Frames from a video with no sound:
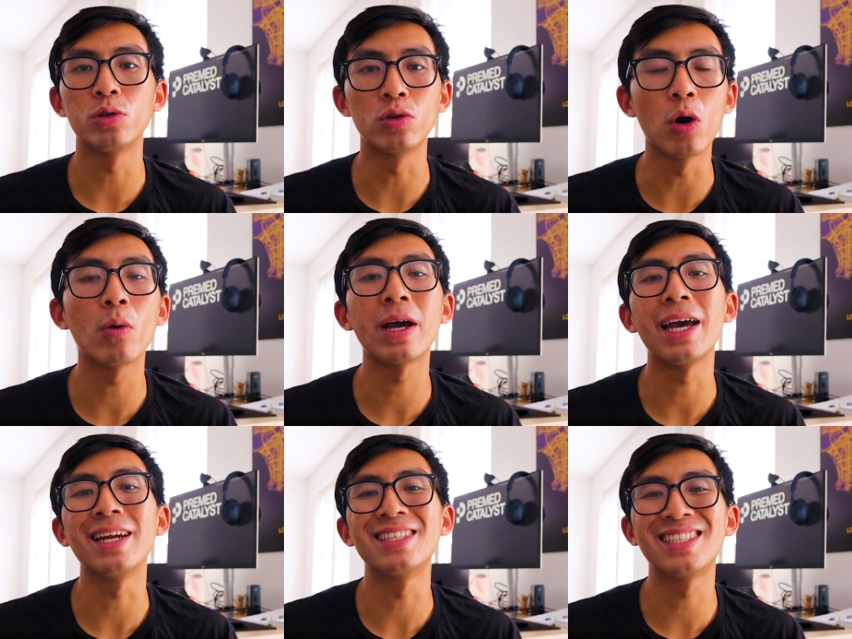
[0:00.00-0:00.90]
to go
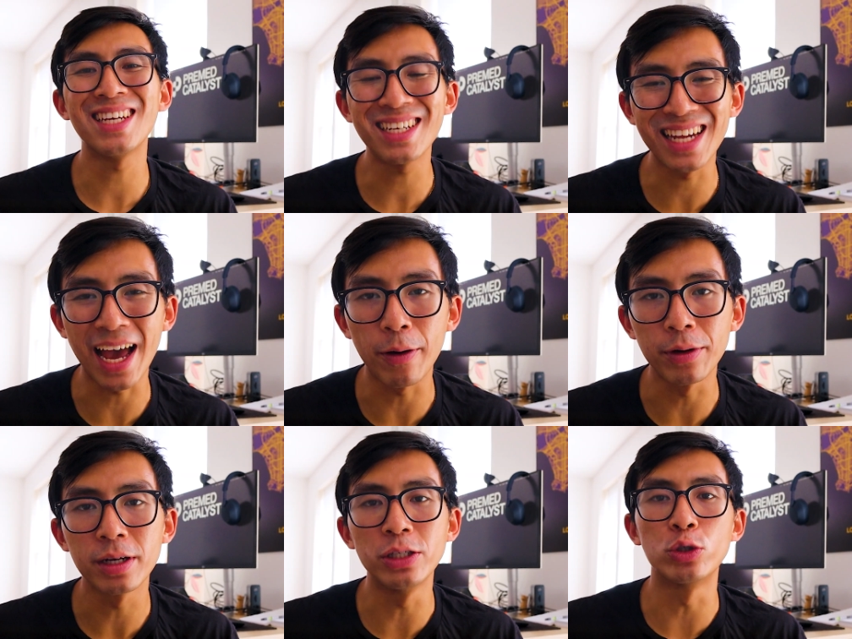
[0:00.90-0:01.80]
ahead, sit
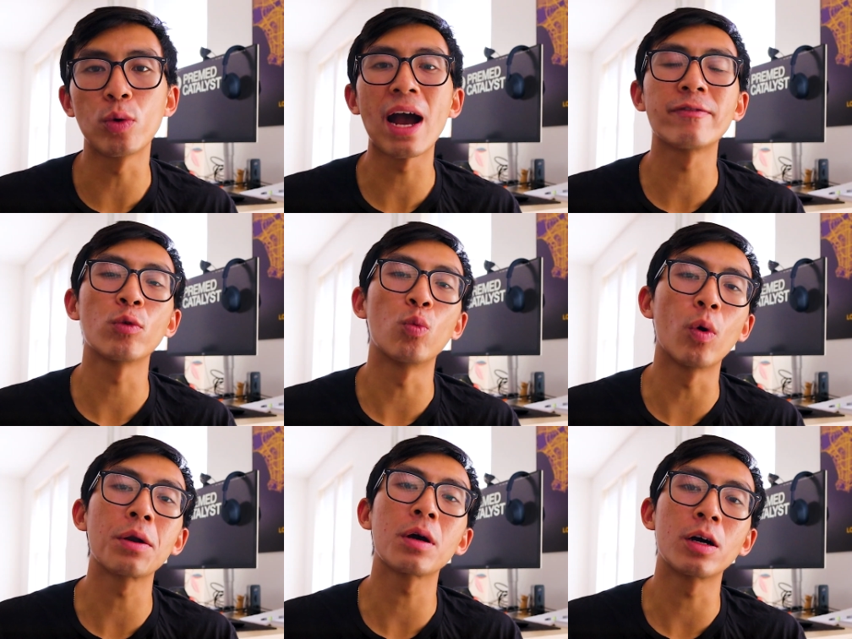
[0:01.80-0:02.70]
down, and draft
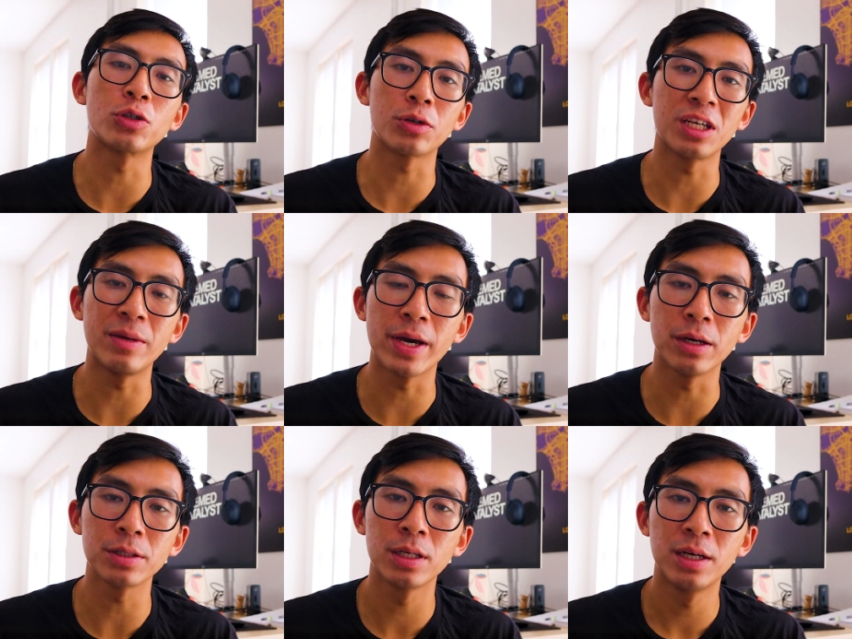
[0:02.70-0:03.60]
one hundred
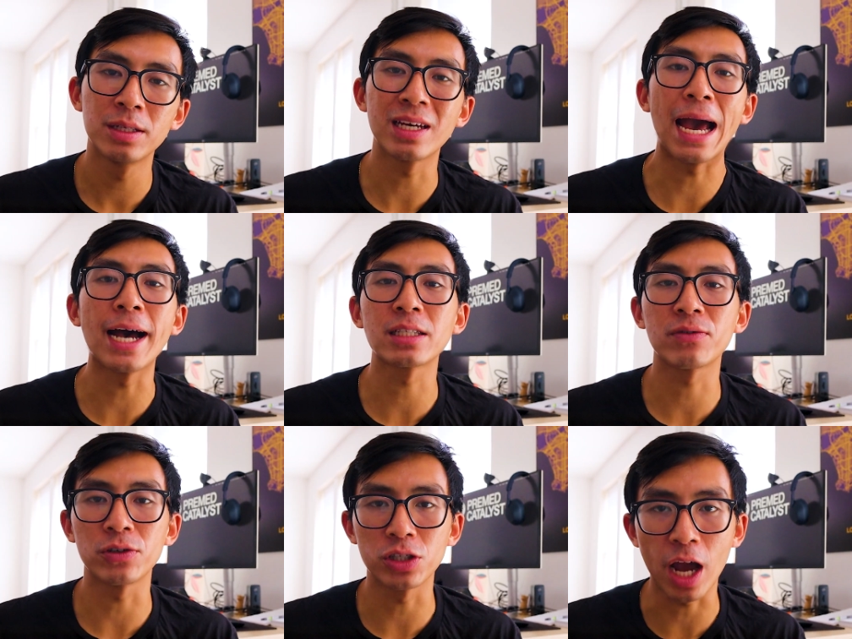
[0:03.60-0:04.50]
emails to ask
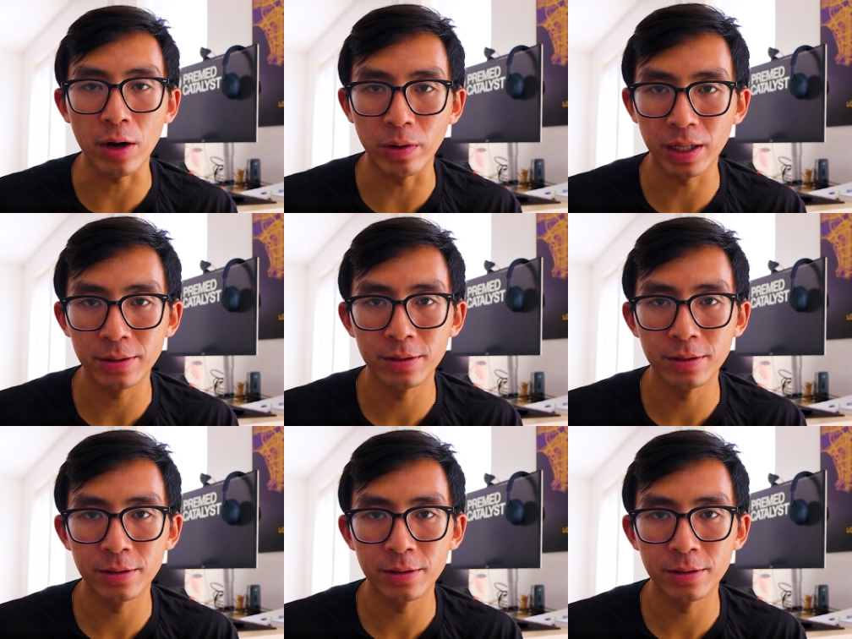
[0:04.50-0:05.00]
for shadowing.